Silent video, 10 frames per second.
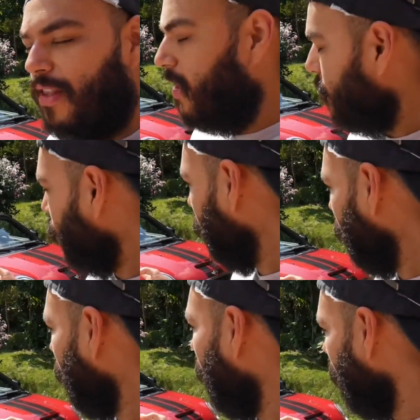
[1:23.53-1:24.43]
This
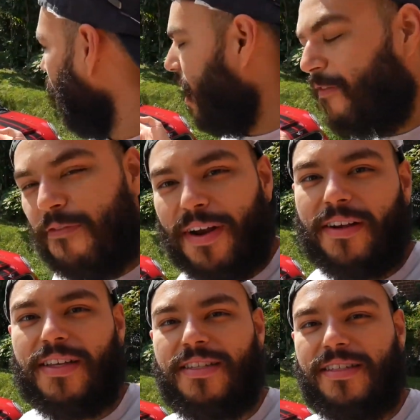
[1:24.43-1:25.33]
one I
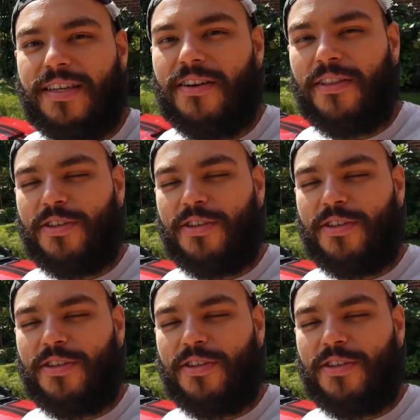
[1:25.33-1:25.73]
rarely see on